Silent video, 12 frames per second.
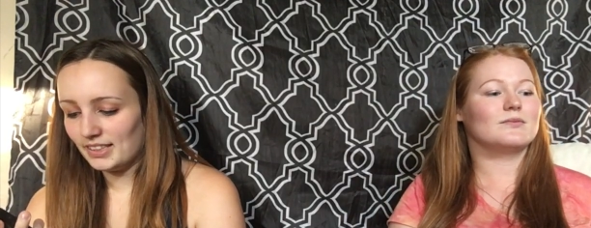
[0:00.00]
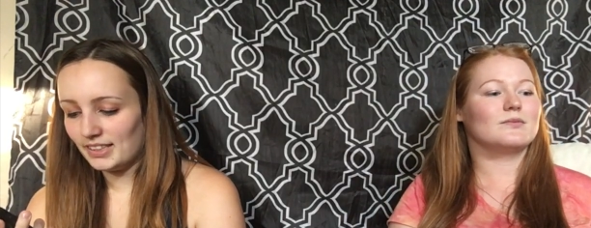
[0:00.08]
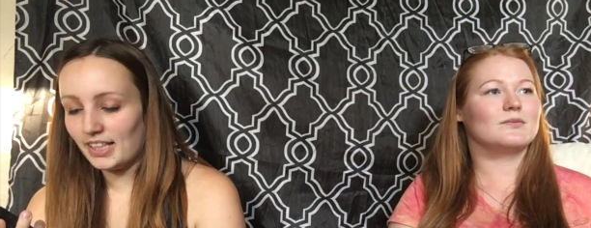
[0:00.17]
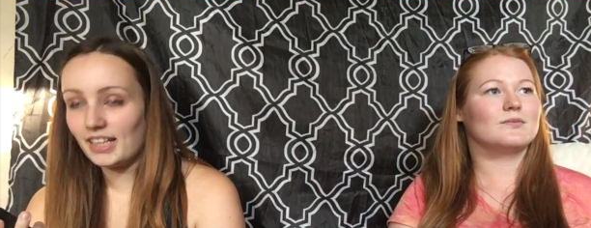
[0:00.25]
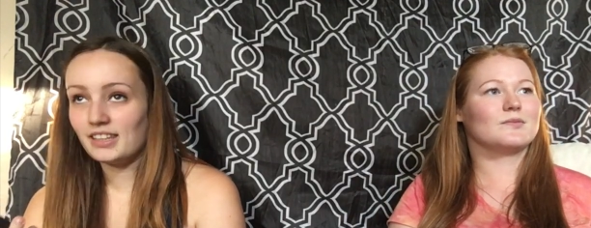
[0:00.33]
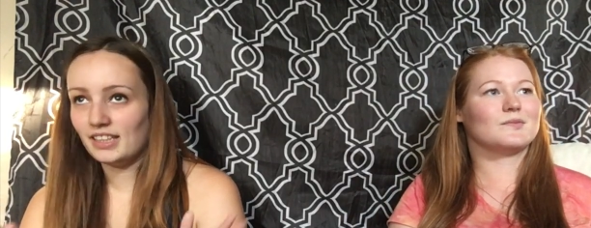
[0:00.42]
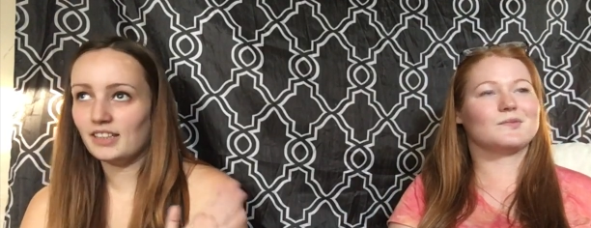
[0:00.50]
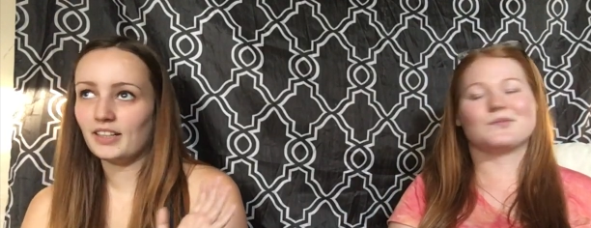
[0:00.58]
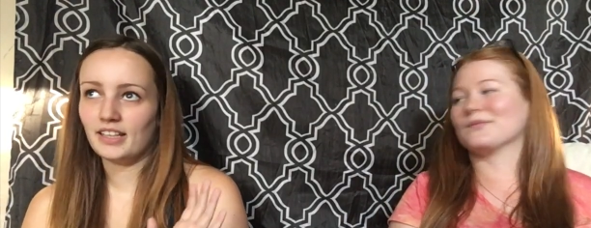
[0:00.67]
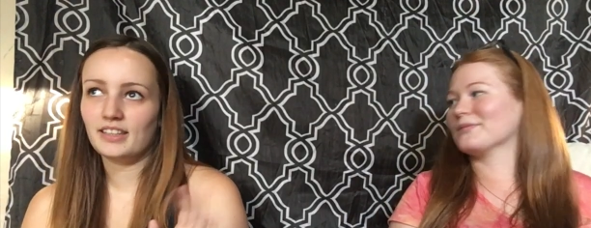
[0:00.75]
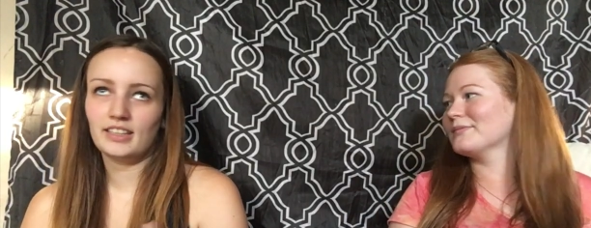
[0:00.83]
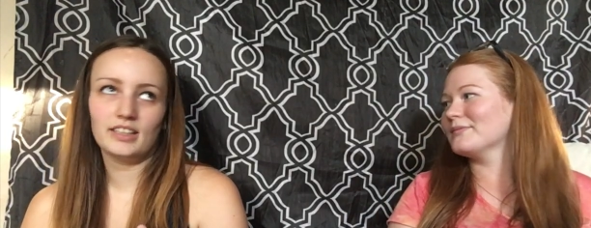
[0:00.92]
Speaker 1: And I can think,
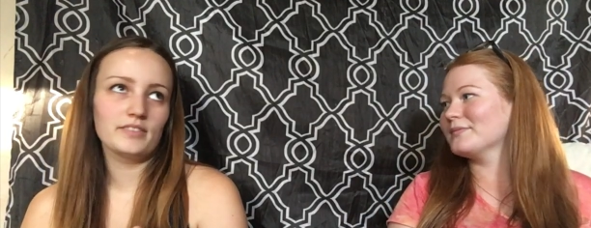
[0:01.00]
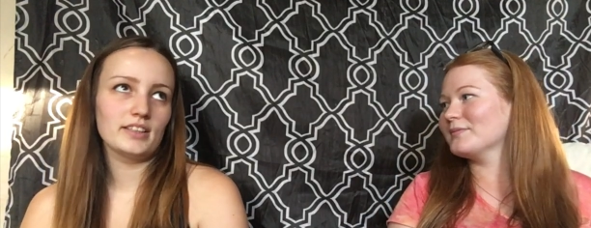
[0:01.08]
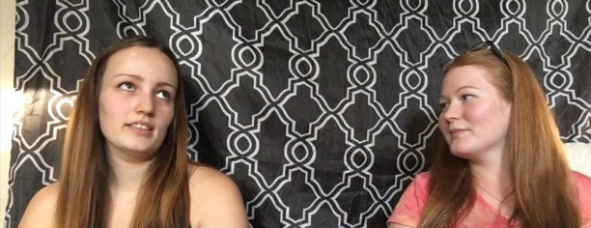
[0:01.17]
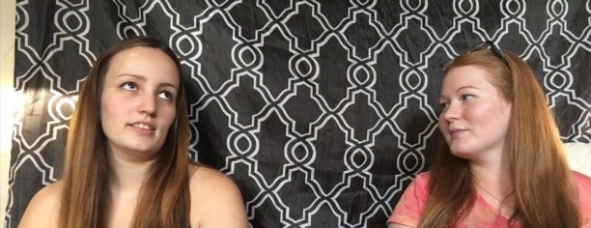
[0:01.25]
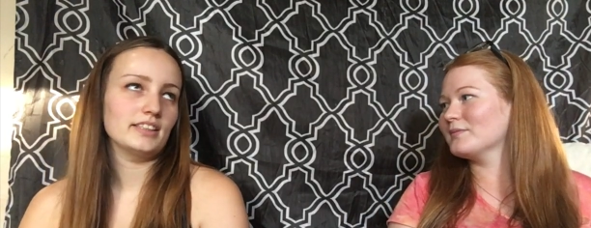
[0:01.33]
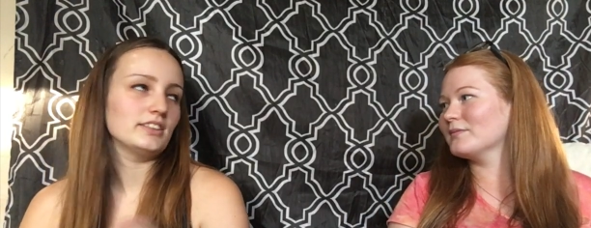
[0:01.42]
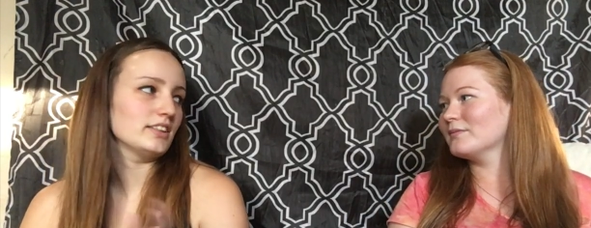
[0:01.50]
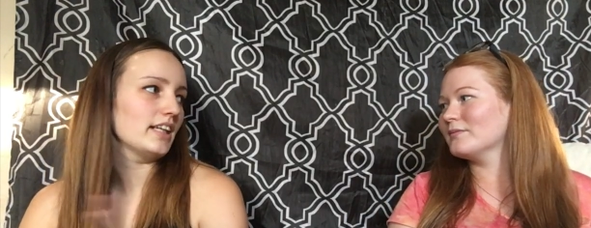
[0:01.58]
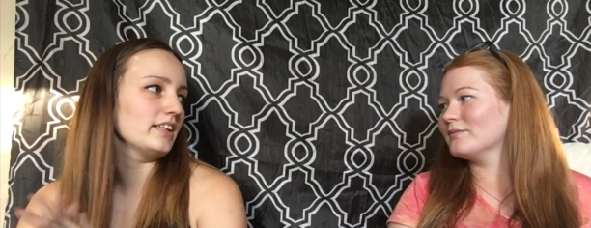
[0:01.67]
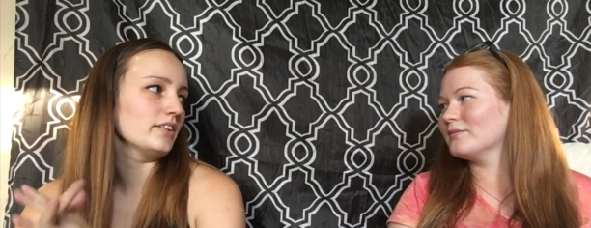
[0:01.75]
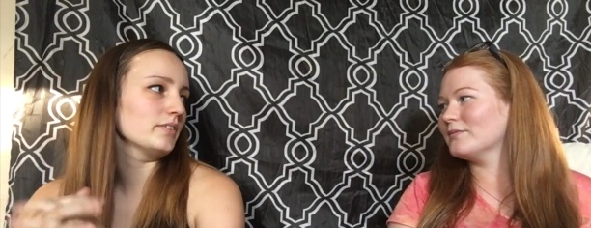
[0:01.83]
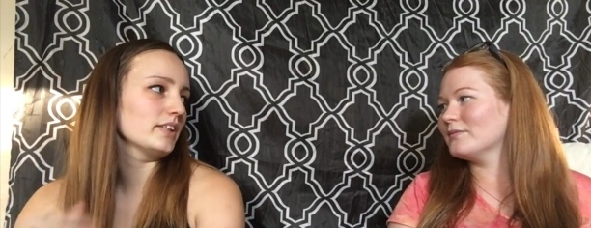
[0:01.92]
I think, I, I
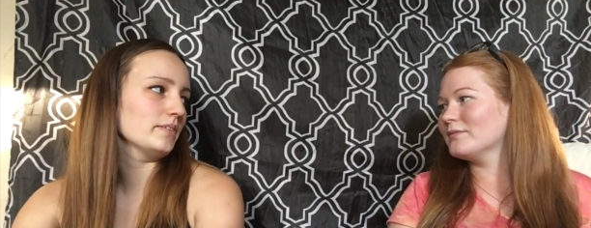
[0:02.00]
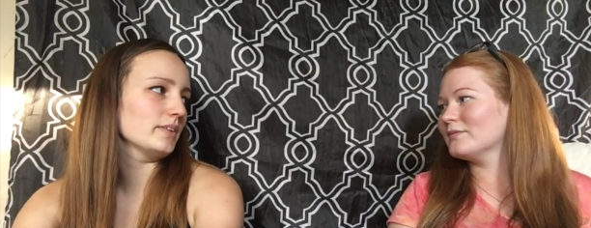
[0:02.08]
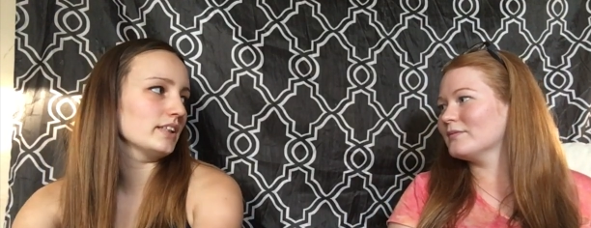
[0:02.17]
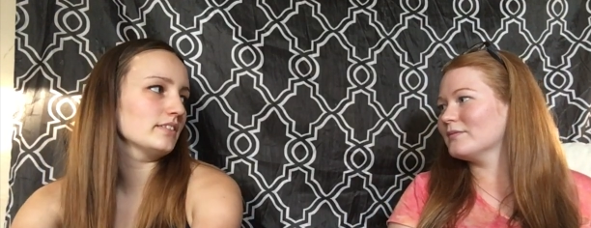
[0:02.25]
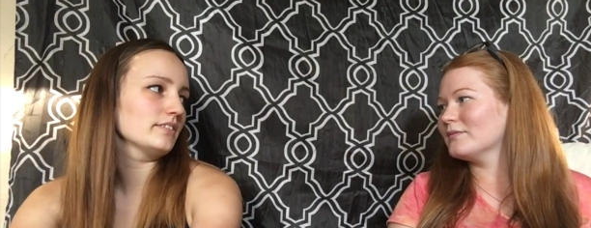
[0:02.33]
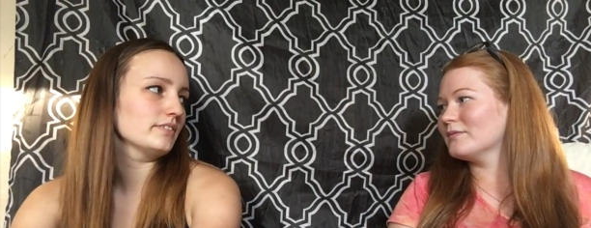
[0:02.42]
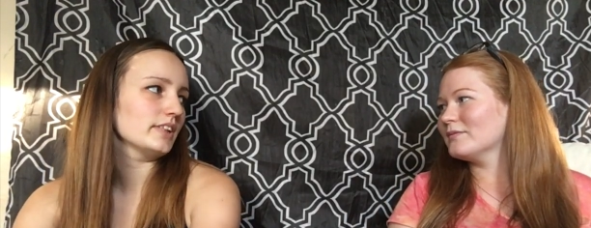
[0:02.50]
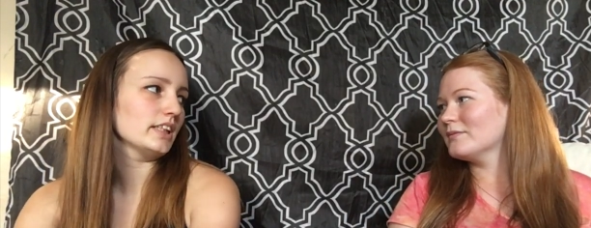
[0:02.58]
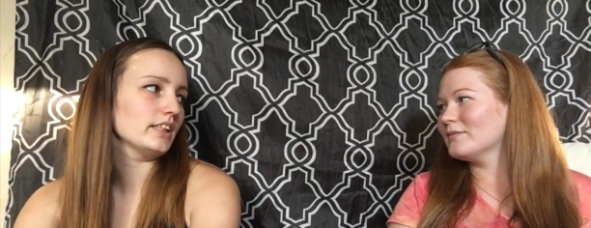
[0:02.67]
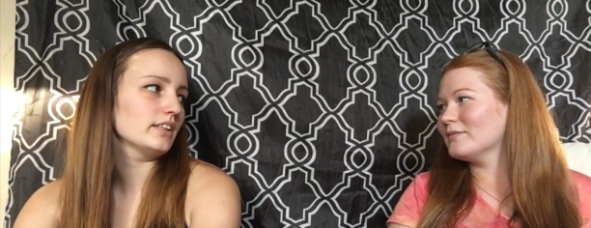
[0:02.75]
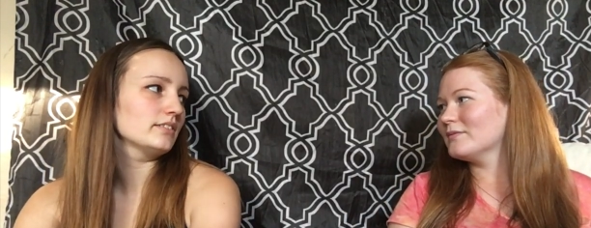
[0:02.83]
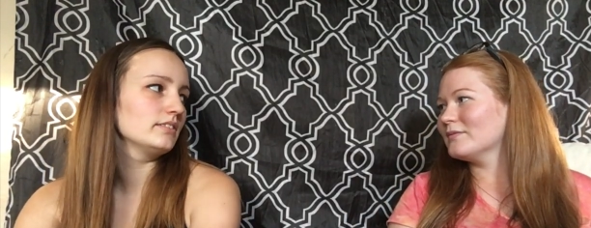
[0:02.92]
know what I want.
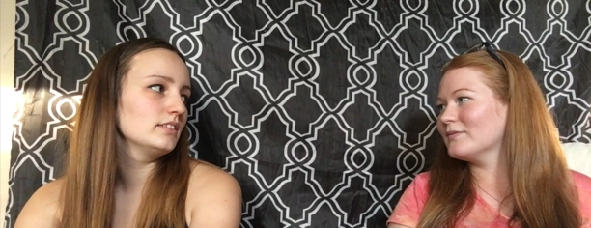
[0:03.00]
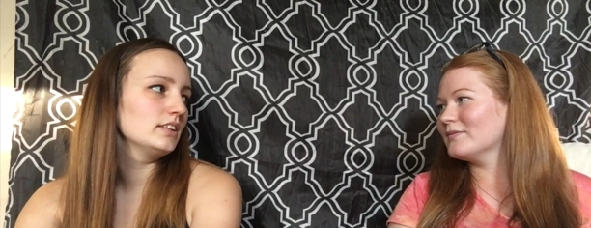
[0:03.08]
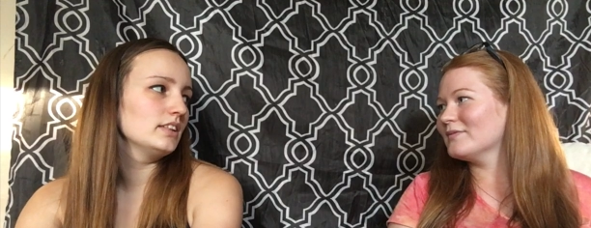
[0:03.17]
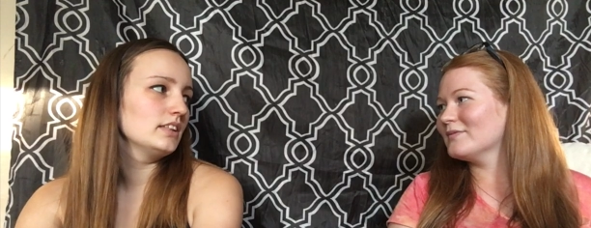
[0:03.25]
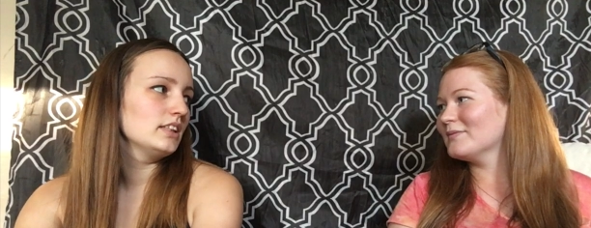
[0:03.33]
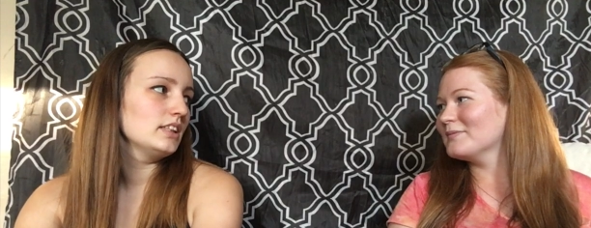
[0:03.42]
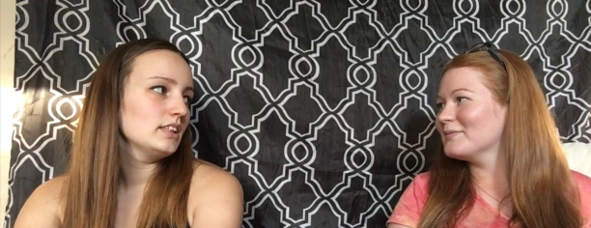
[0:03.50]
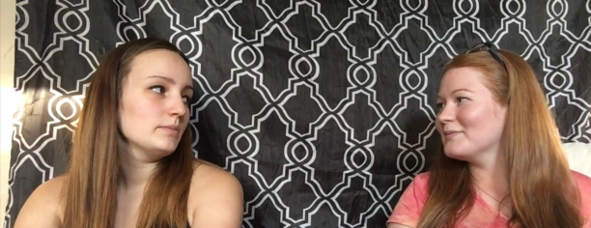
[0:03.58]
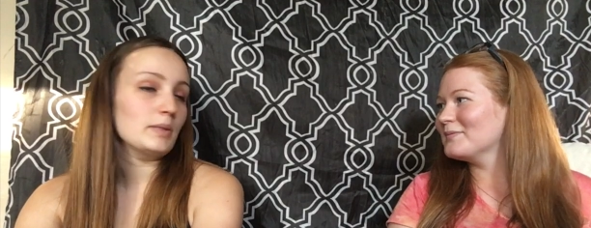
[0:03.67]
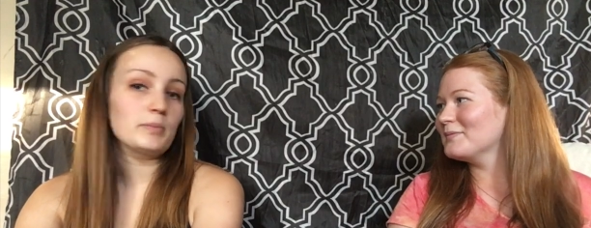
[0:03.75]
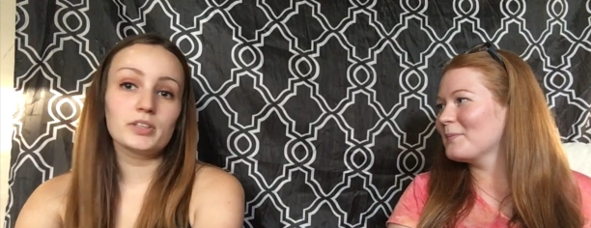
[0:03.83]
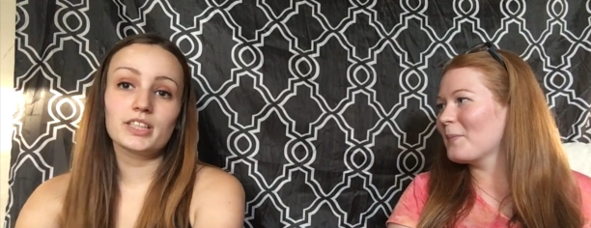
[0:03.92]

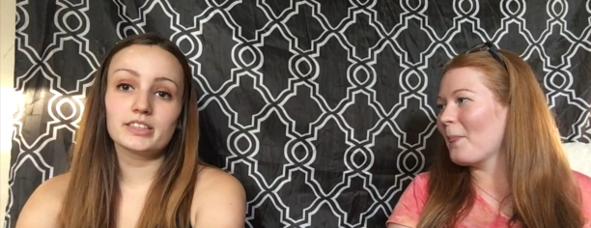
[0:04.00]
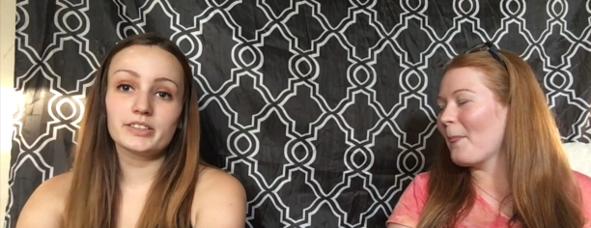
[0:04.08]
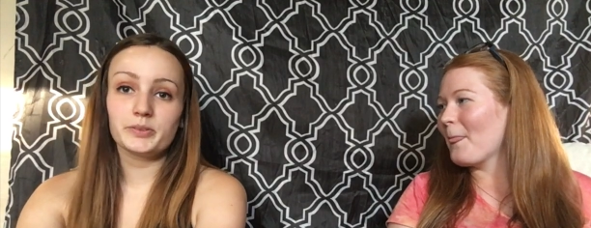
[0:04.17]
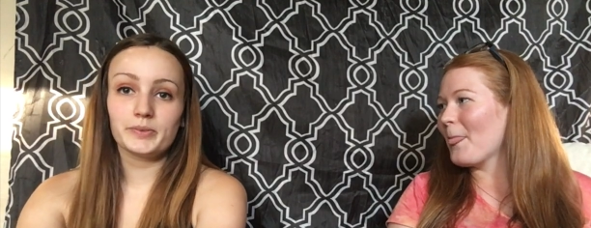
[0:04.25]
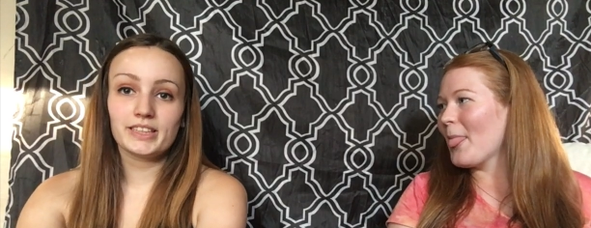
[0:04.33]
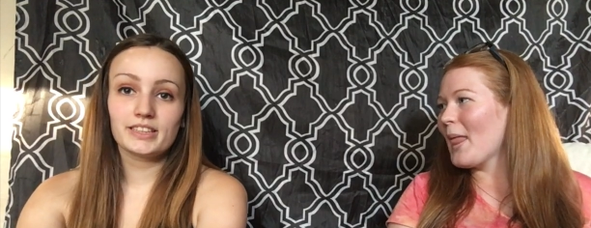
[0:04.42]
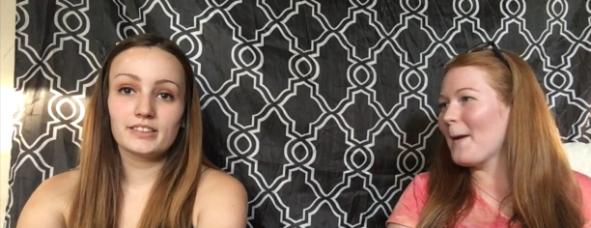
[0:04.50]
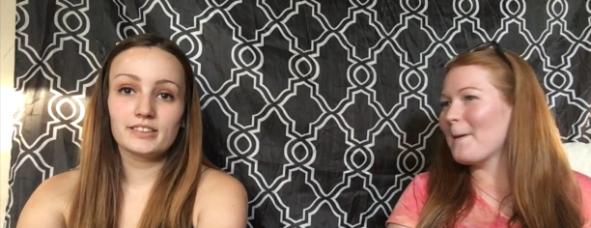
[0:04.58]
My birthday's in two weeks.